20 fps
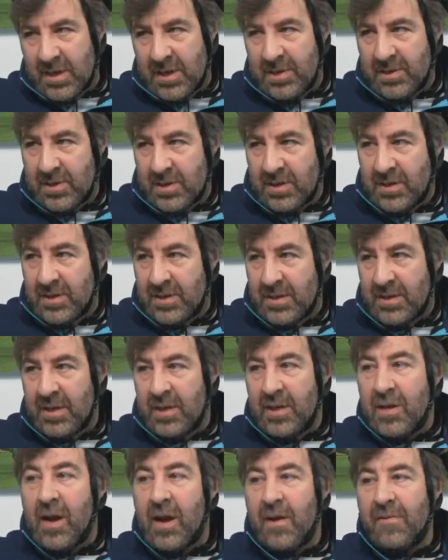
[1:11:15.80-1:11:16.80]
centres
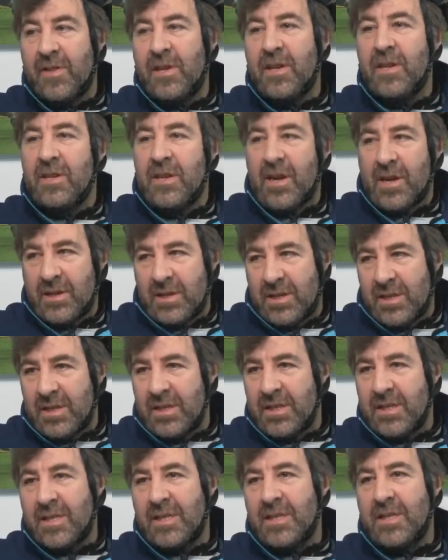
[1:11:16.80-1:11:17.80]
yeah. of the
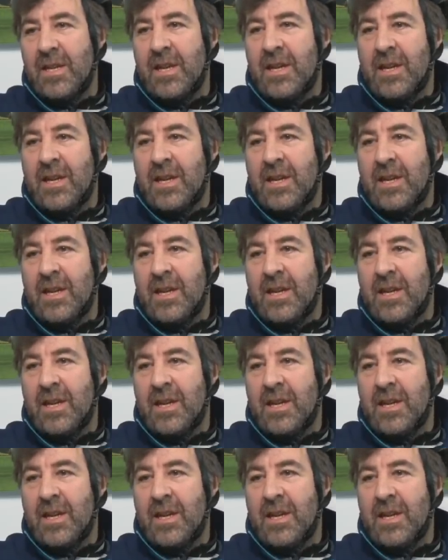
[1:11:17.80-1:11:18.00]
90s